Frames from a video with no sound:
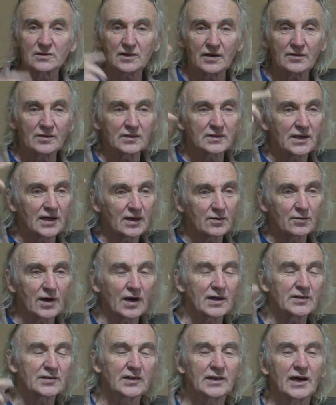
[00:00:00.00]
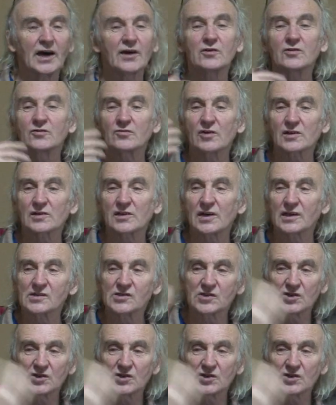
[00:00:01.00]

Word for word: the other day we I said how you translate